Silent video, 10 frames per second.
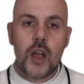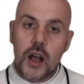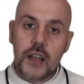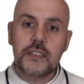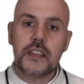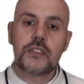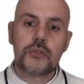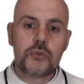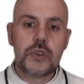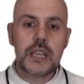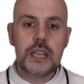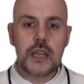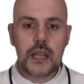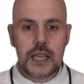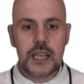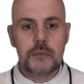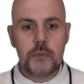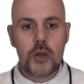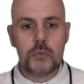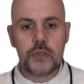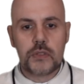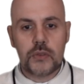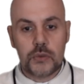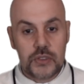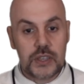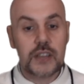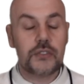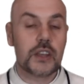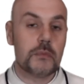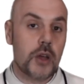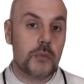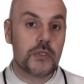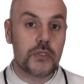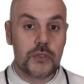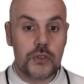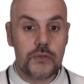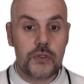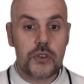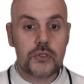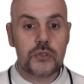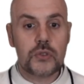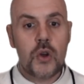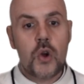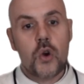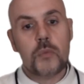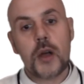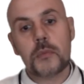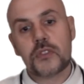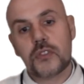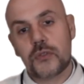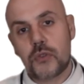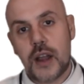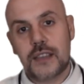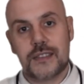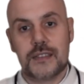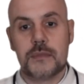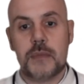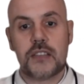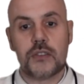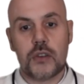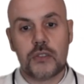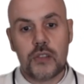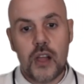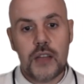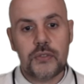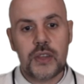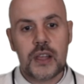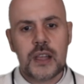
I see three key moments or significant moments of conversion or moments of grace in de Mazenod's life